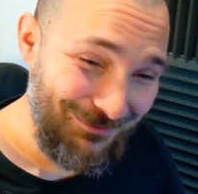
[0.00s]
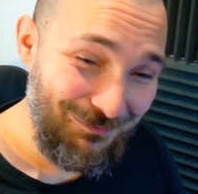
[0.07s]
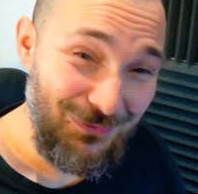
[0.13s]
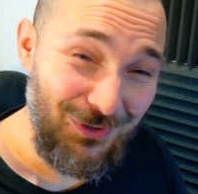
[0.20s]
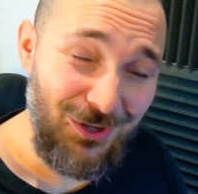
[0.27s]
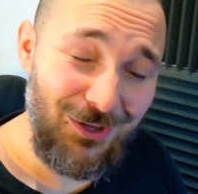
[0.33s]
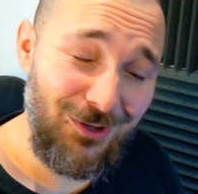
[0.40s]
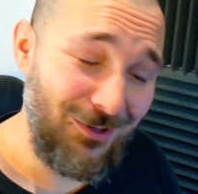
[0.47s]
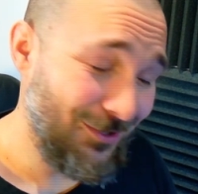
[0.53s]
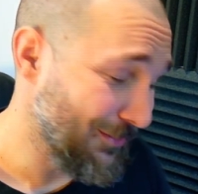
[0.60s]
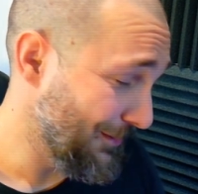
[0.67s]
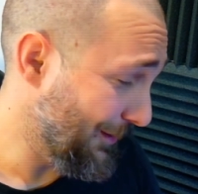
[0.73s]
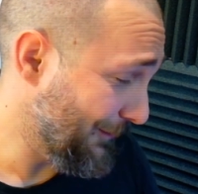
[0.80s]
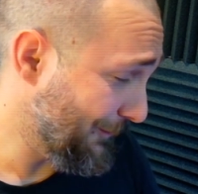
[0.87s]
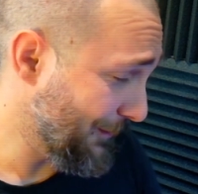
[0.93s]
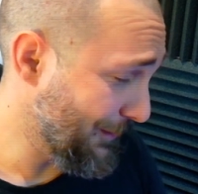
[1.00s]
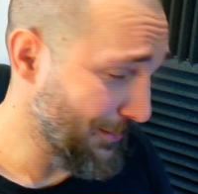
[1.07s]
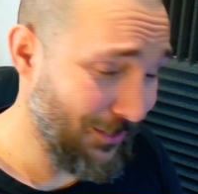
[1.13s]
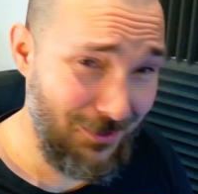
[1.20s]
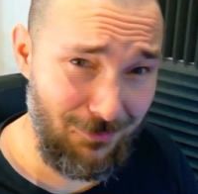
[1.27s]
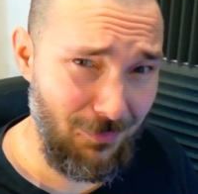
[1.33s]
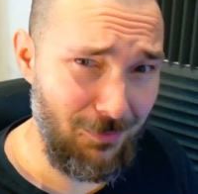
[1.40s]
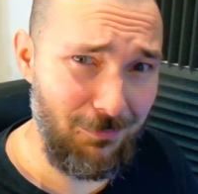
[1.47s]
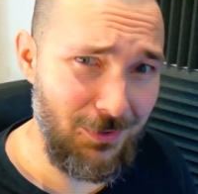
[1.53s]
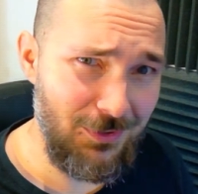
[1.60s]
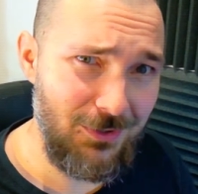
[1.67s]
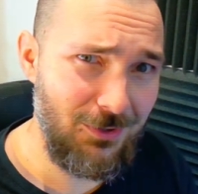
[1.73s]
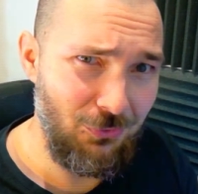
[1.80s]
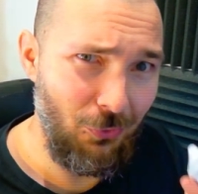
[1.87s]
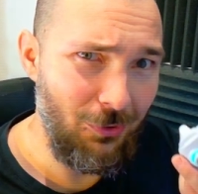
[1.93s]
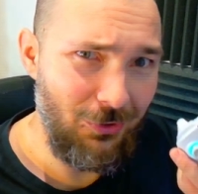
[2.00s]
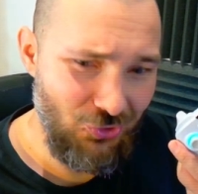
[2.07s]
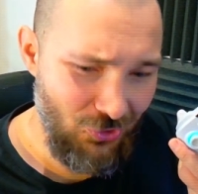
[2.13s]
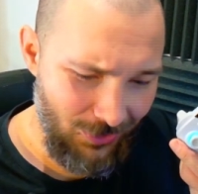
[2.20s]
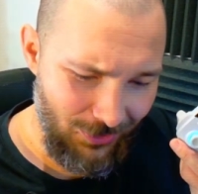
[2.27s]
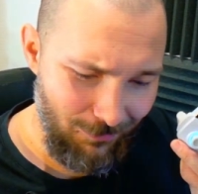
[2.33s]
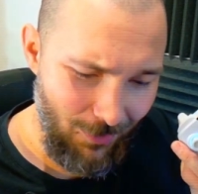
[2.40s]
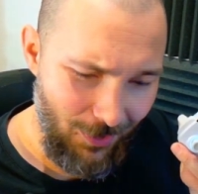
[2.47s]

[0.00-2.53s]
Well, I think I am a bit tortured by